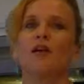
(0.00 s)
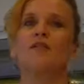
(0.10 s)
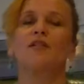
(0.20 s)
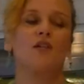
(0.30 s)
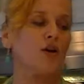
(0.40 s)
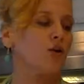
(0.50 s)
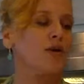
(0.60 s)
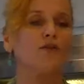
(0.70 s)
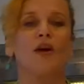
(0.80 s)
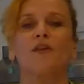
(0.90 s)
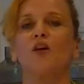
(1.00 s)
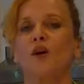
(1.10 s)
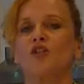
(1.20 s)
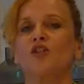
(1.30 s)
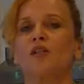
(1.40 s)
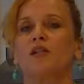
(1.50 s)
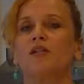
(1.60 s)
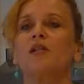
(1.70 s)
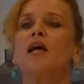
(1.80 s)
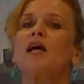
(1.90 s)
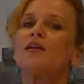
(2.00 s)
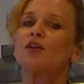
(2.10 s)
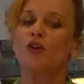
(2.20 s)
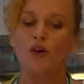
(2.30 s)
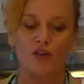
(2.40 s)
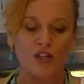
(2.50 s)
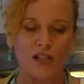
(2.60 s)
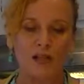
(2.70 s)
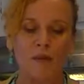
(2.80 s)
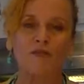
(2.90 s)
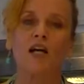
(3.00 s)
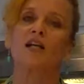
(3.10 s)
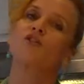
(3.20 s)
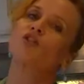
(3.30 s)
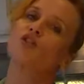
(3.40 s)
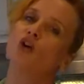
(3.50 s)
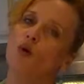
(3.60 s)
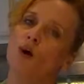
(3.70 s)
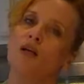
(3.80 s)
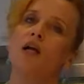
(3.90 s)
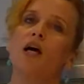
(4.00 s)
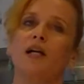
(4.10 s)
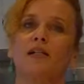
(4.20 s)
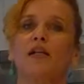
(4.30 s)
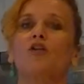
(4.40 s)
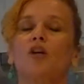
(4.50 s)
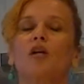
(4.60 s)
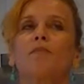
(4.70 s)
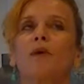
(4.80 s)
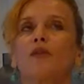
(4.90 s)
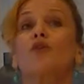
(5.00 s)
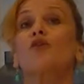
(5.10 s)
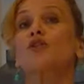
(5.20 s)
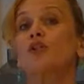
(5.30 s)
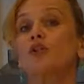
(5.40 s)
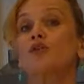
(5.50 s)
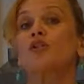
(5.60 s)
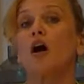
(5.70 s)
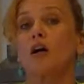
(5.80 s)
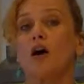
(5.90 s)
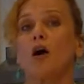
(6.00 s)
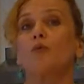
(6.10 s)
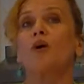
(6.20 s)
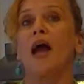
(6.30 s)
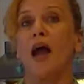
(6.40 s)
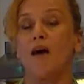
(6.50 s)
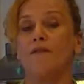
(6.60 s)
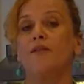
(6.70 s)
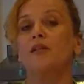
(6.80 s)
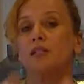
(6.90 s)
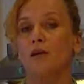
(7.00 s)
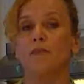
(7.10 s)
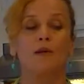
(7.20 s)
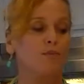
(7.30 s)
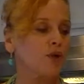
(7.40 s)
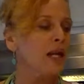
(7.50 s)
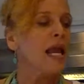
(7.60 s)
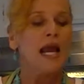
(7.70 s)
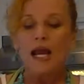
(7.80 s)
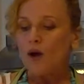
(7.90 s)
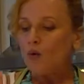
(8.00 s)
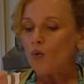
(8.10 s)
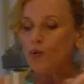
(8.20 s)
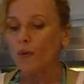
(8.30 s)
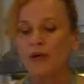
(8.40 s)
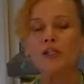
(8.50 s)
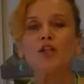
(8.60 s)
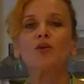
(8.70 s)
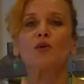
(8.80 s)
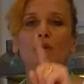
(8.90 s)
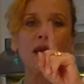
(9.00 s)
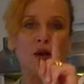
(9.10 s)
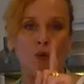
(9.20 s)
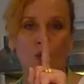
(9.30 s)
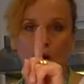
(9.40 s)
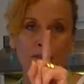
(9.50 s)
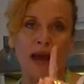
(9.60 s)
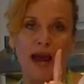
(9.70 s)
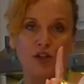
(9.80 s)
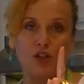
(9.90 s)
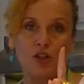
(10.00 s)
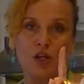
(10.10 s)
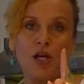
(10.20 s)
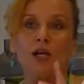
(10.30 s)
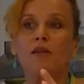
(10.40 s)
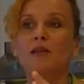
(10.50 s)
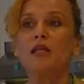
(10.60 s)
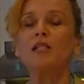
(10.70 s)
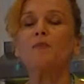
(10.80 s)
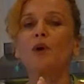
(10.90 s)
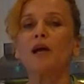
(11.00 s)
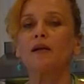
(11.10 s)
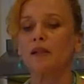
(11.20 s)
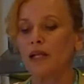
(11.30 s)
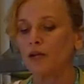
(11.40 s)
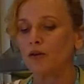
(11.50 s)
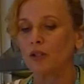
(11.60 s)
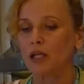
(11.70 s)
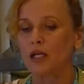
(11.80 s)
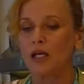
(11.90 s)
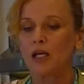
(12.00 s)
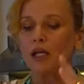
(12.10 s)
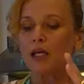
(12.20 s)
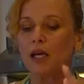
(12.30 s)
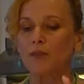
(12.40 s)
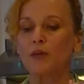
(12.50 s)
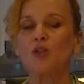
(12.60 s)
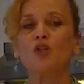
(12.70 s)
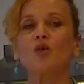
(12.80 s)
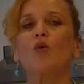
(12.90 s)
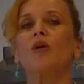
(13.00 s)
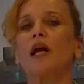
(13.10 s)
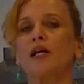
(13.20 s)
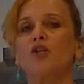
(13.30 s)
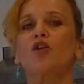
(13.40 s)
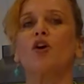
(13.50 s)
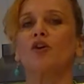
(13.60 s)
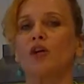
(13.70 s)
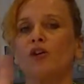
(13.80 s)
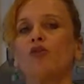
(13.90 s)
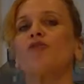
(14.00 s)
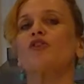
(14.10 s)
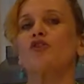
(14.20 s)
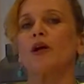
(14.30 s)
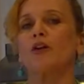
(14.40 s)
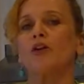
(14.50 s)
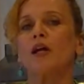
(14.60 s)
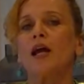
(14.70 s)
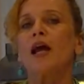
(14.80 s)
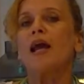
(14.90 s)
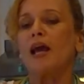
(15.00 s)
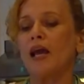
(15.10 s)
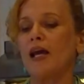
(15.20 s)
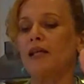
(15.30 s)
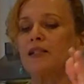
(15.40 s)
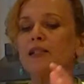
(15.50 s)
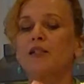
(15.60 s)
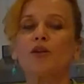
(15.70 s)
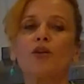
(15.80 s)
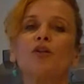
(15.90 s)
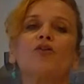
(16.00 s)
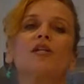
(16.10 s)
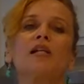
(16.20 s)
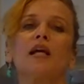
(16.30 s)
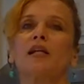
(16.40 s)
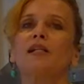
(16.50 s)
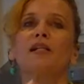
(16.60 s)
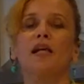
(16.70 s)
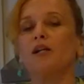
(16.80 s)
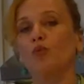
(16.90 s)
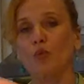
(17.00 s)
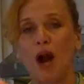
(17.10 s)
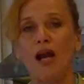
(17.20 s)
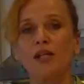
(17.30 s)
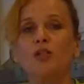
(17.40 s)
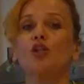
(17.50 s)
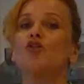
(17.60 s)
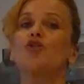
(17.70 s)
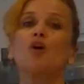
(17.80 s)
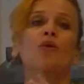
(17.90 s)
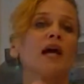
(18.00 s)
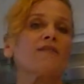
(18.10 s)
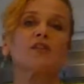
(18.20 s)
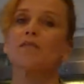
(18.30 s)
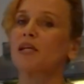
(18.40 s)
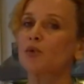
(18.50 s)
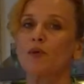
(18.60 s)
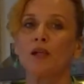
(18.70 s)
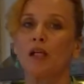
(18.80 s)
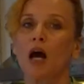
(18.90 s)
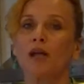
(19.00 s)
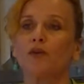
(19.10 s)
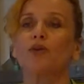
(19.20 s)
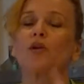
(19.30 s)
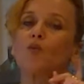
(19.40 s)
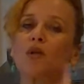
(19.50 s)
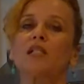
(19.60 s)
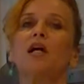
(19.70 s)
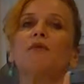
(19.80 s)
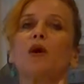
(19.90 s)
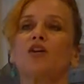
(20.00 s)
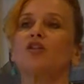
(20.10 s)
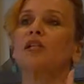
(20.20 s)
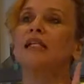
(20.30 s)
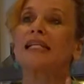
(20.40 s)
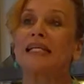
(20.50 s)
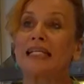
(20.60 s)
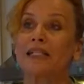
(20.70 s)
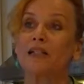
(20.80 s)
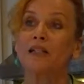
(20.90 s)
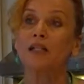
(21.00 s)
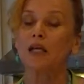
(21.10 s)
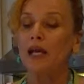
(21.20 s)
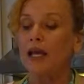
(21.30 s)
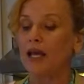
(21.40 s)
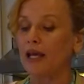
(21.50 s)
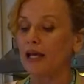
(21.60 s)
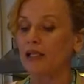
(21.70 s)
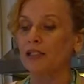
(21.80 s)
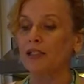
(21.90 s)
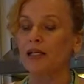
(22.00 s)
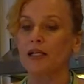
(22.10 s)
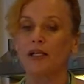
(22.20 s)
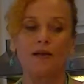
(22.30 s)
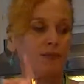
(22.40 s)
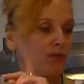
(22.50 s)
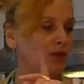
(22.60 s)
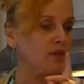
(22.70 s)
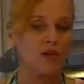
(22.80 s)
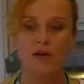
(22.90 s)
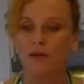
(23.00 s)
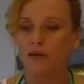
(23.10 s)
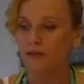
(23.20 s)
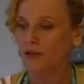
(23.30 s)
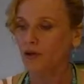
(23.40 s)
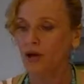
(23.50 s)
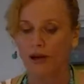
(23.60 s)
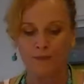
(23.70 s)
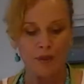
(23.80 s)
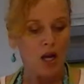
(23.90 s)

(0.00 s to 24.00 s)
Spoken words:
love it. So if you have any questions, you don't understand something I've done, just go online and look. MotherEarthNews.com will have some input. What we're going to do is we're going to make one batch. This bread literally can be stored like a starter in your refrigerator, and you can use it any day. It'll rise. You don't have to mess with it a lot. There's only one time you actually need it. And we're going to start then. Okay.